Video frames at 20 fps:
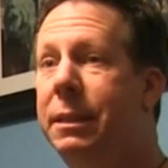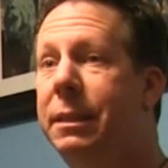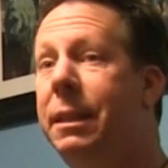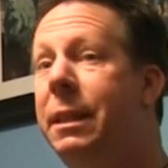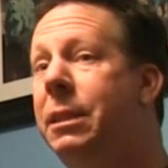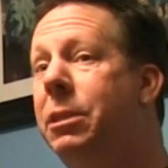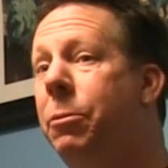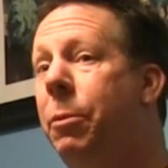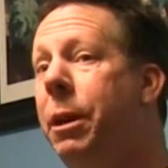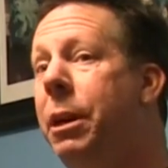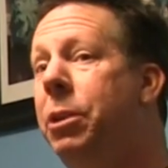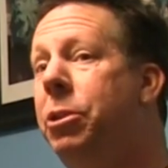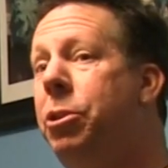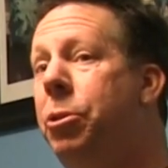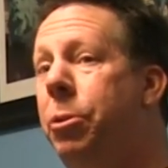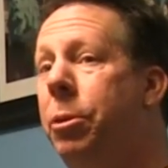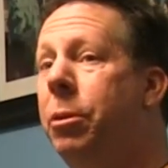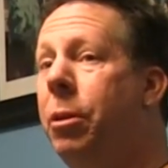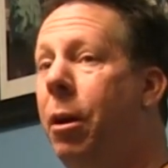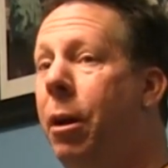it. It's an easy way to
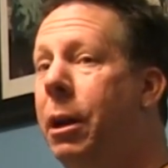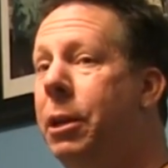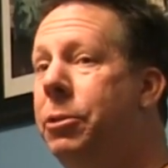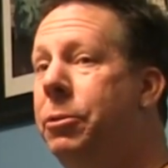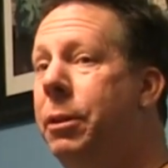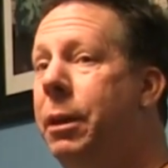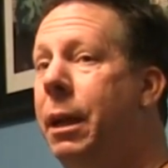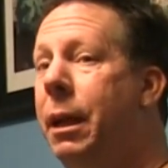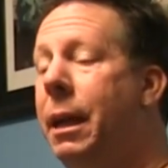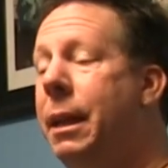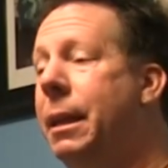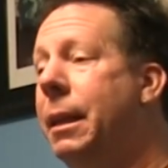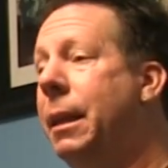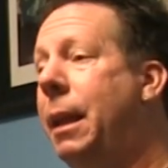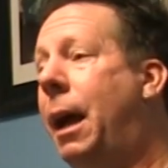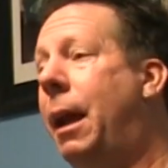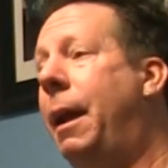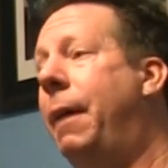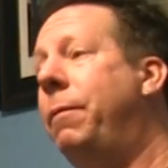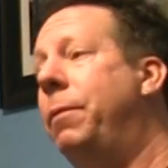do your laundry and
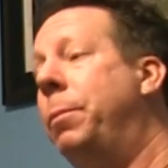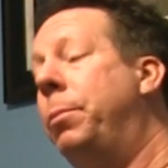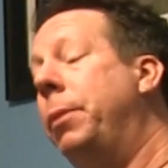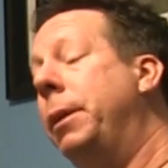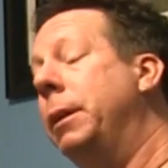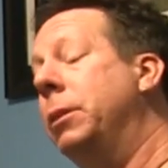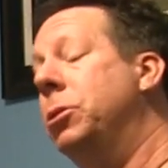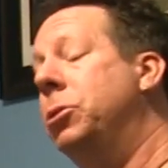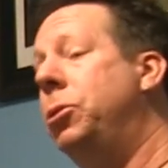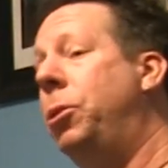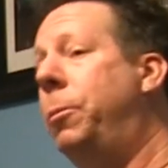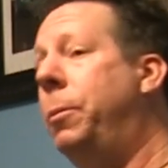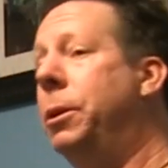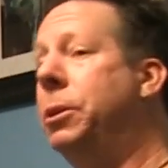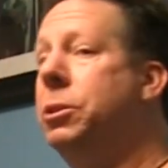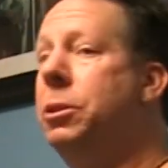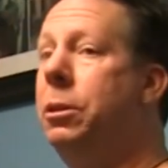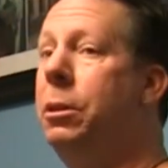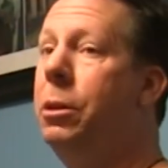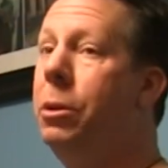not have to bring so
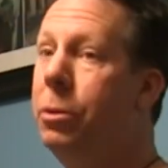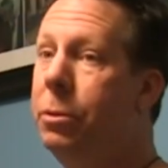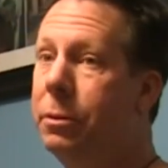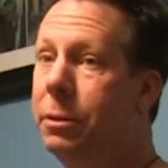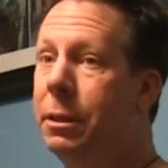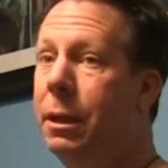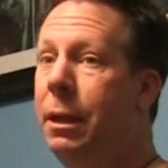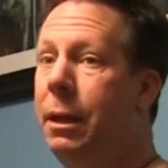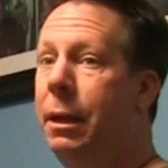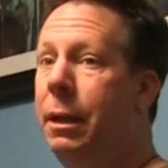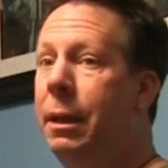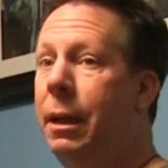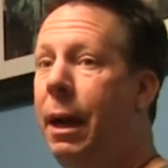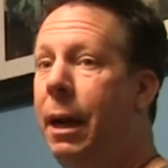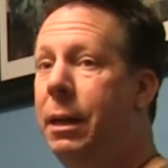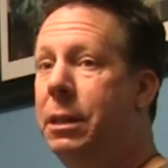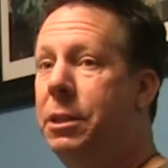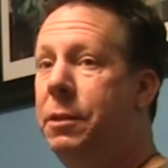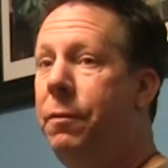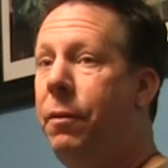much clothes
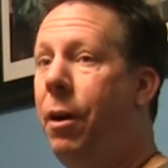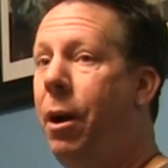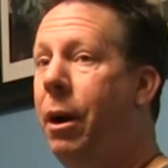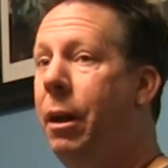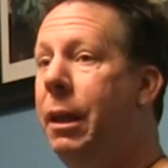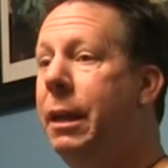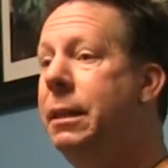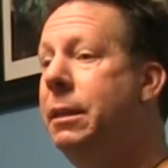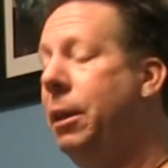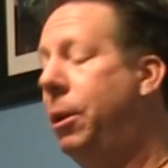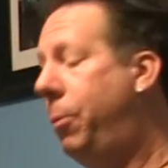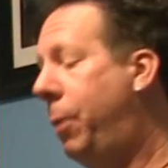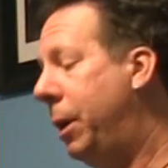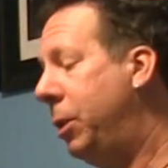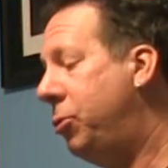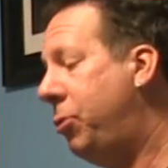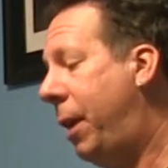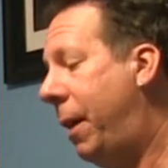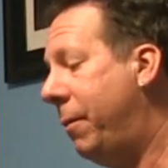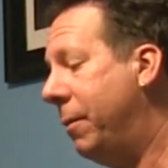on safari. Like I said, you
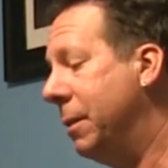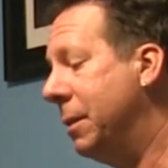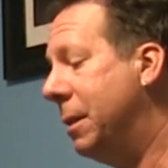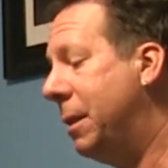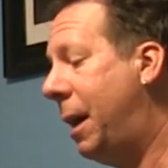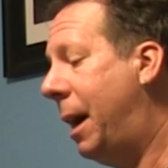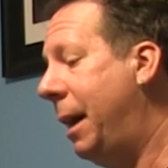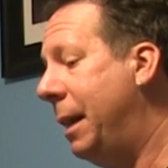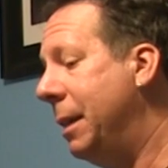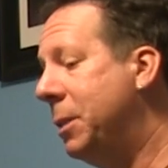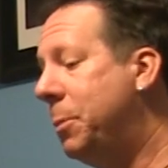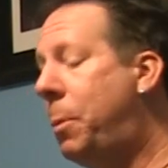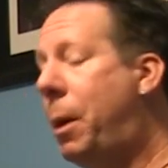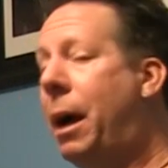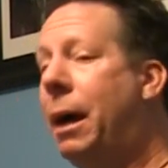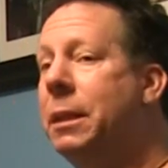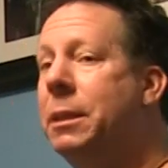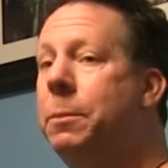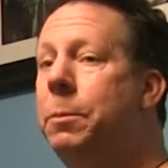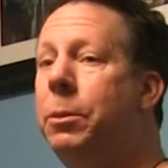want to travel as light as
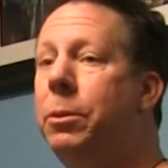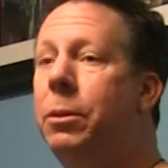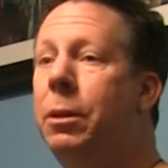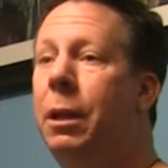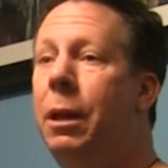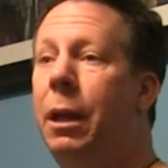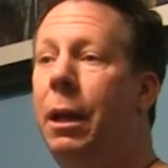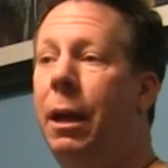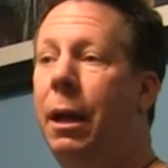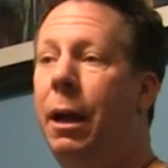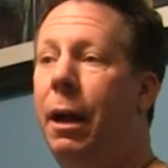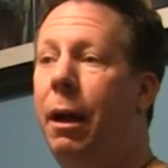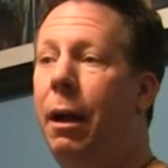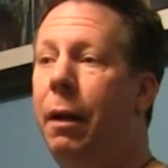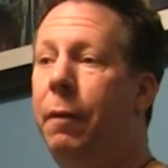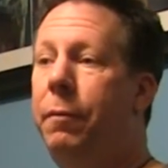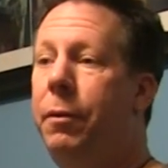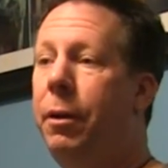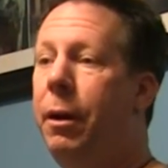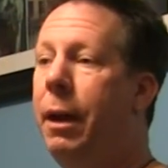possible.
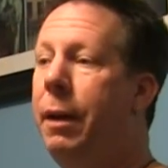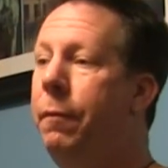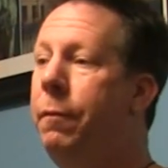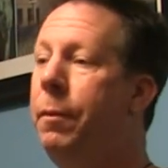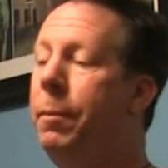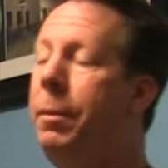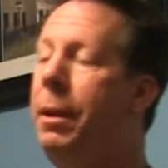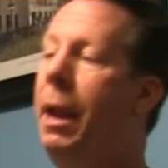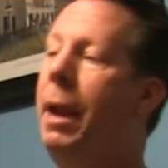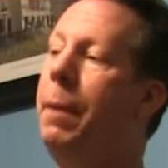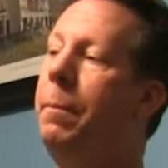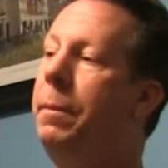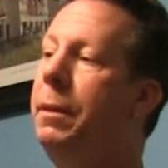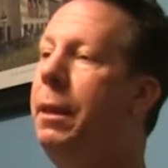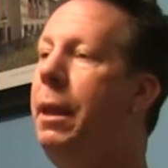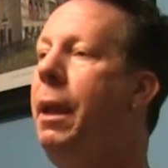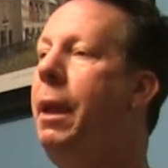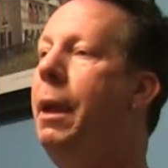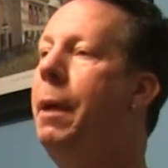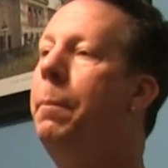If you're heading from camp to
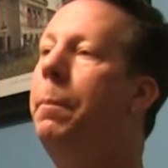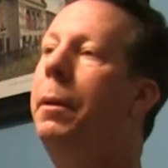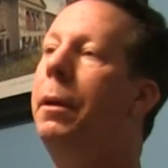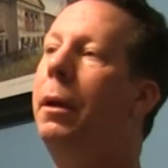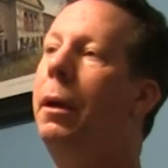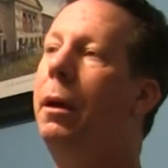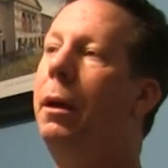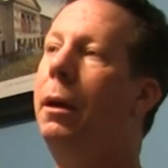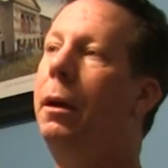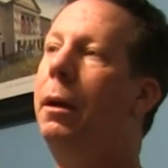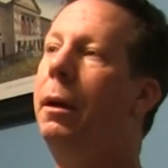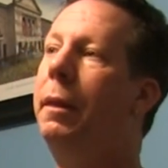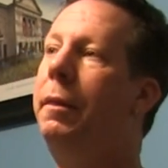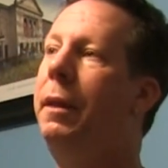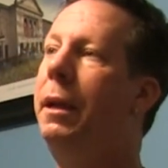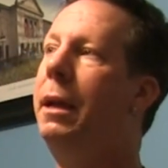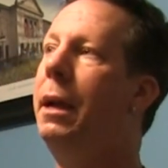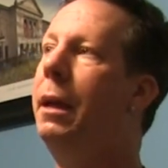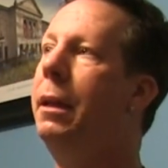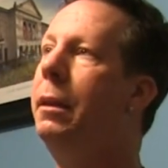camp, I
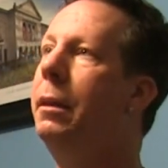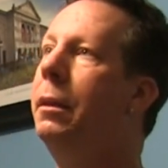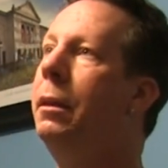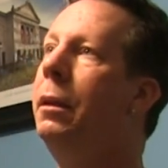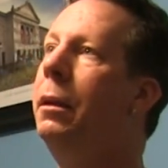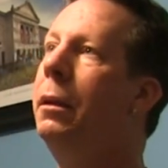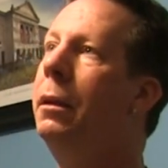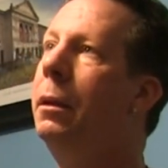think on